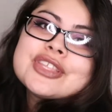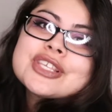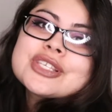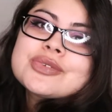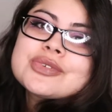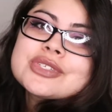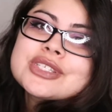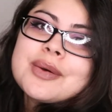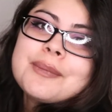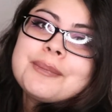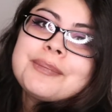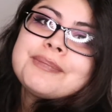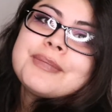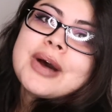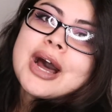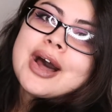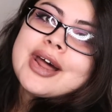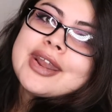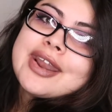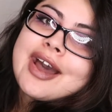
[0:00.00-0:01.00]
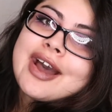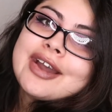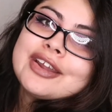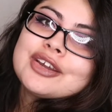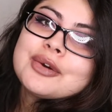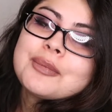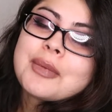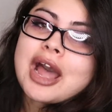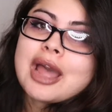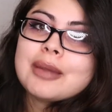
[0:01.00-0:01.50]
this was a an
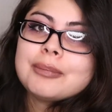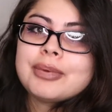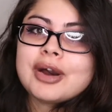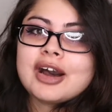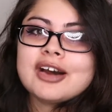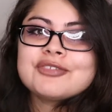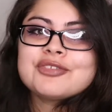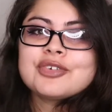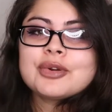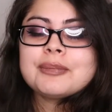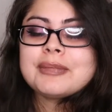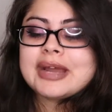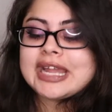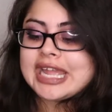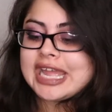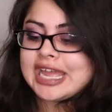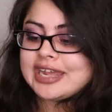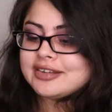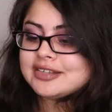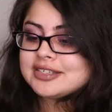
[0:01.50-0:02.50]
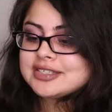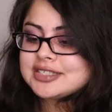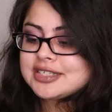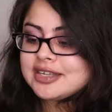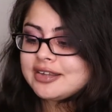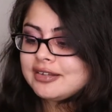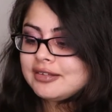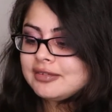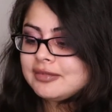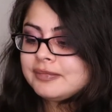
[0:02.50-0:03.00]
item i bought from my edit
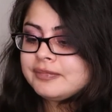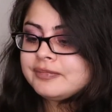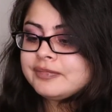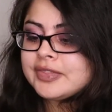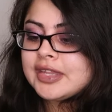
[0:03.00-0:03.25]
sale